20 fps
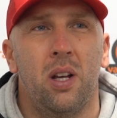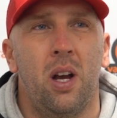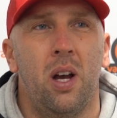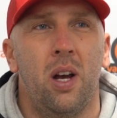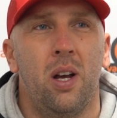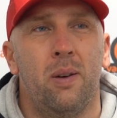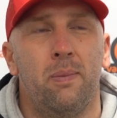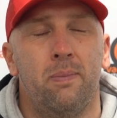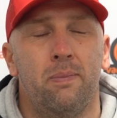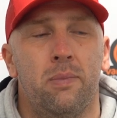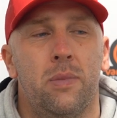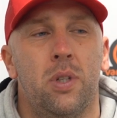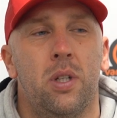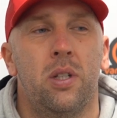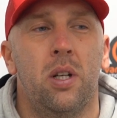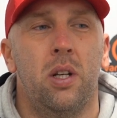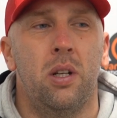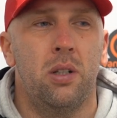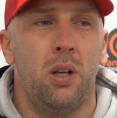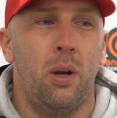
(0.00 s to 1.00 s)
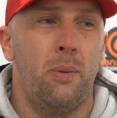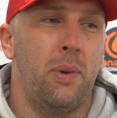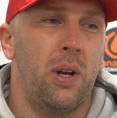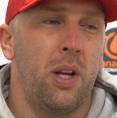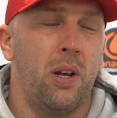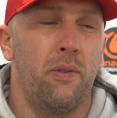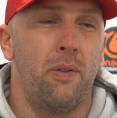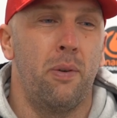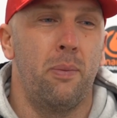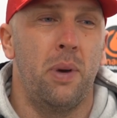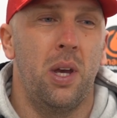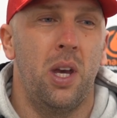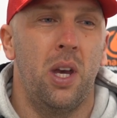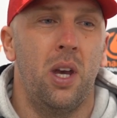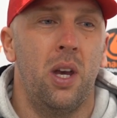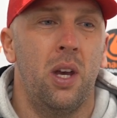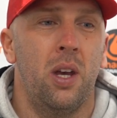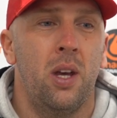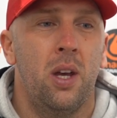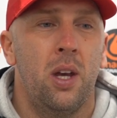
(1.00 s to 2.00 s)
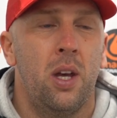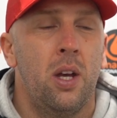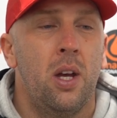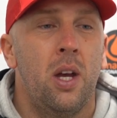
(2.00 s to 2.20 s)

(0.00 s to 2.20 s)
Um, to see so many of them here